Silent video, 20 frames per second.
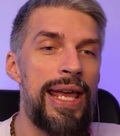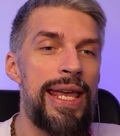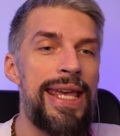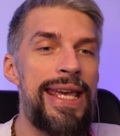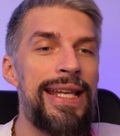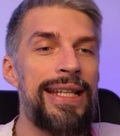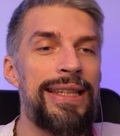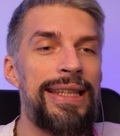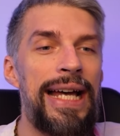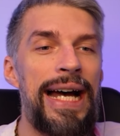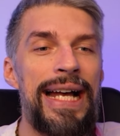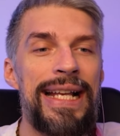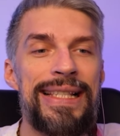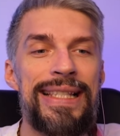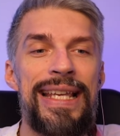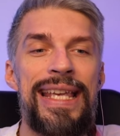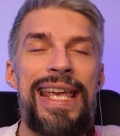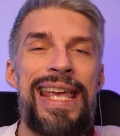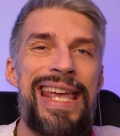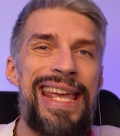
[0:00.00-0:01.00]
It does
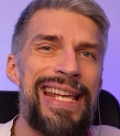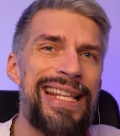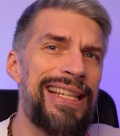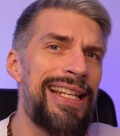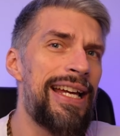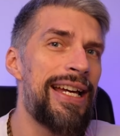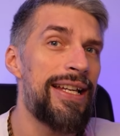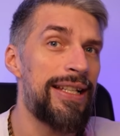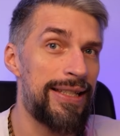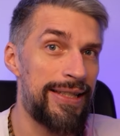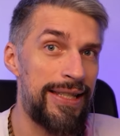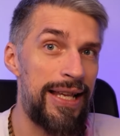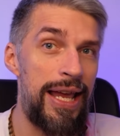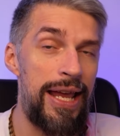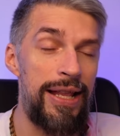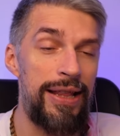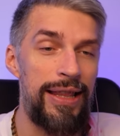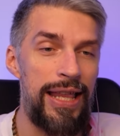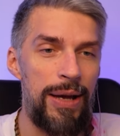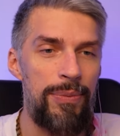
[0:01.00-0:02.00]

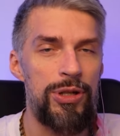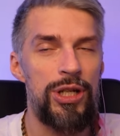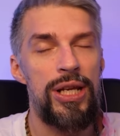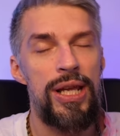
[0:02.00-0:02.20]
insane damage.